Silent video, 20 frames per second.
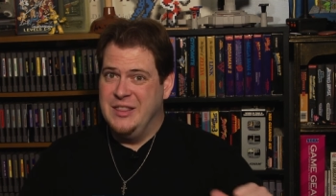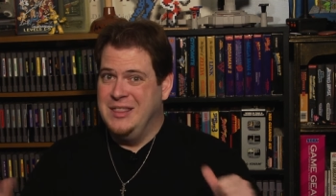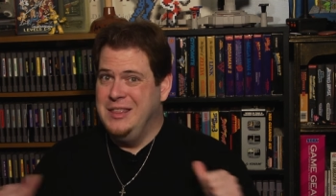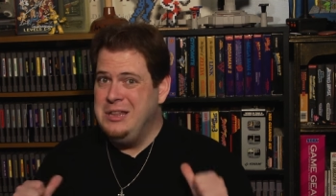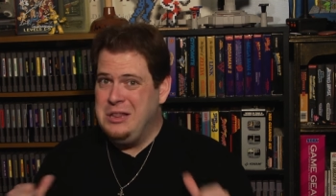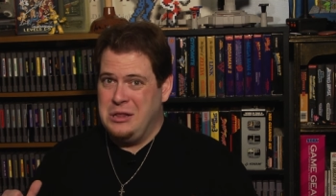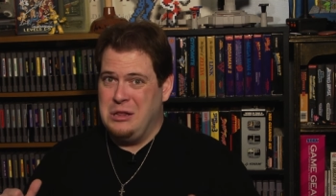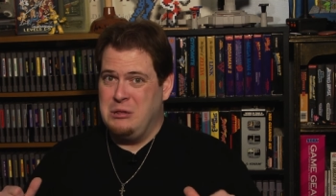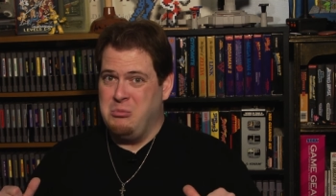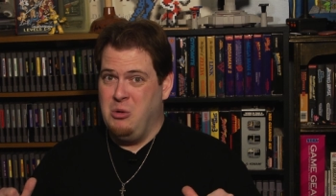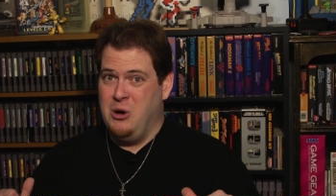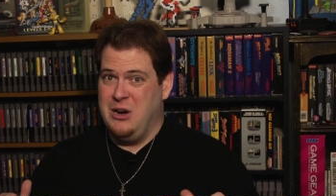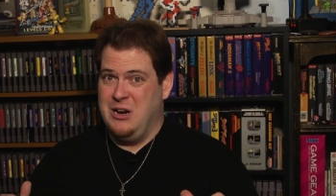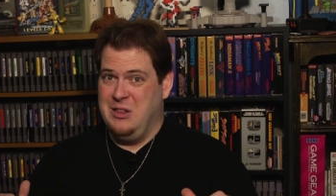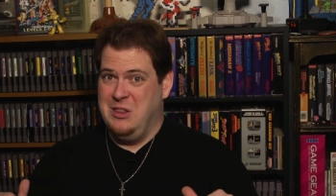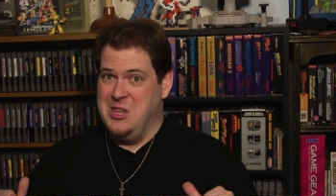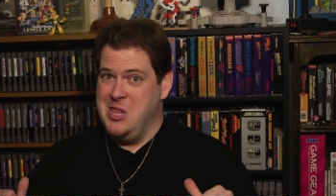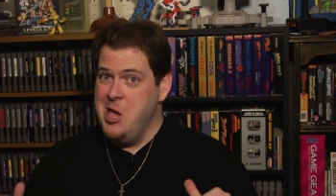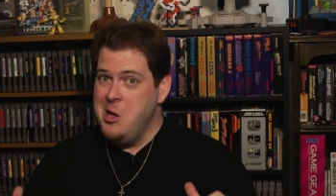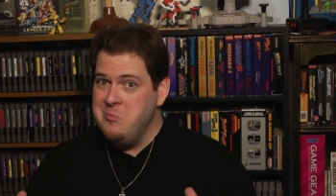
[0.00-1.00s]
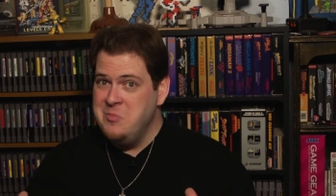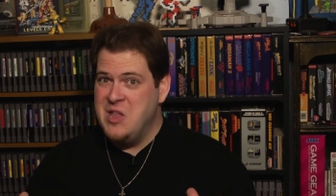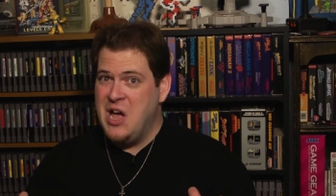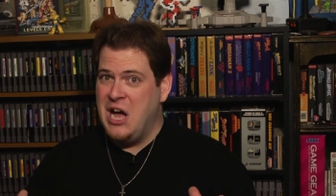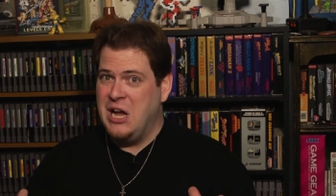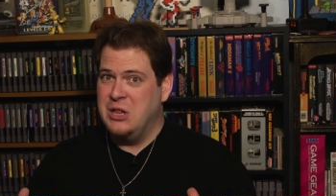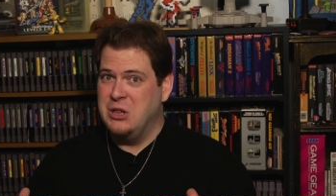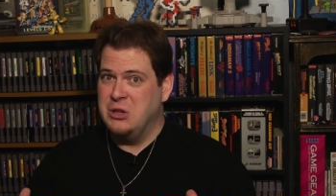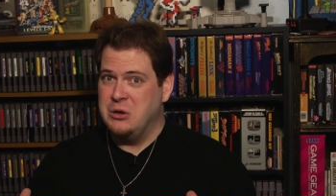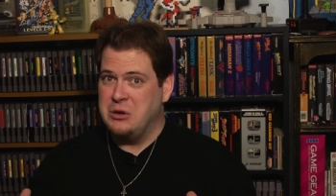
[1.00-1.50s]
This is what
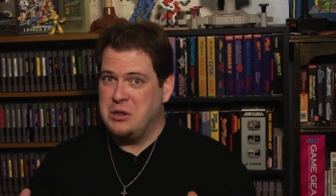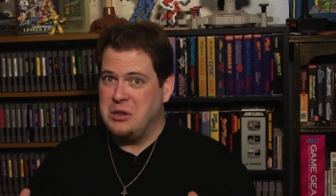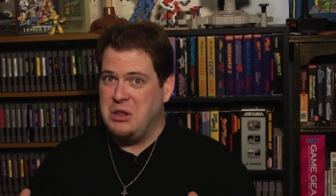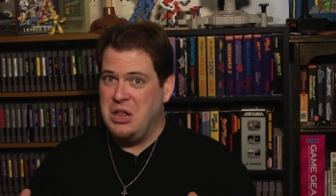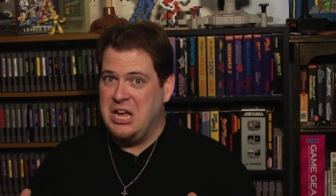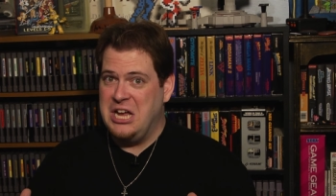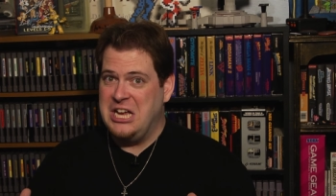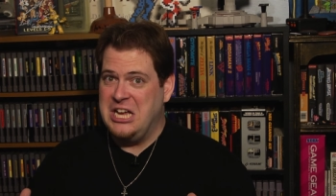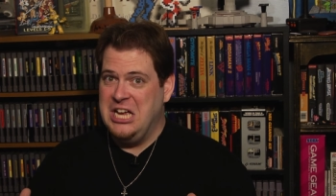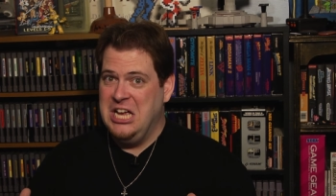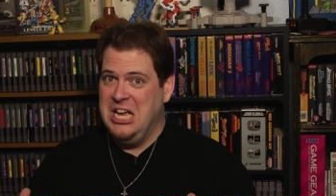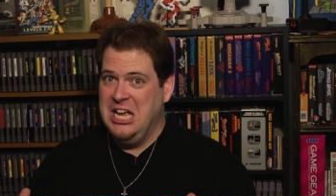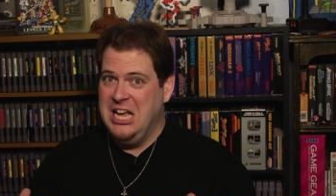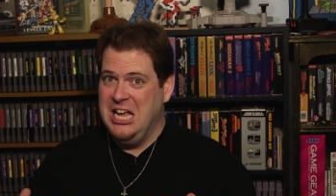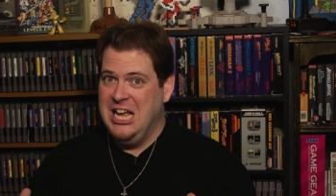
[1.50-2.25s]
alumni looks like.